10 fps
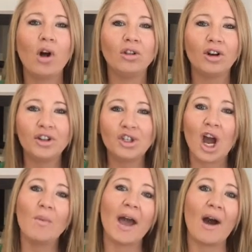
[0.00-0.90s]
a lot of the
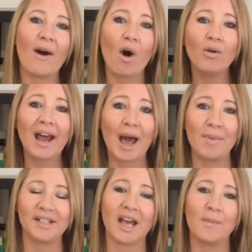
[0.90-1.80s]
time our old
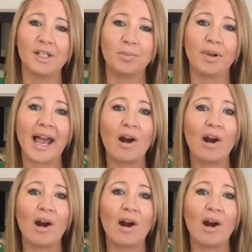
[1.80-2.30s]
habits come into play,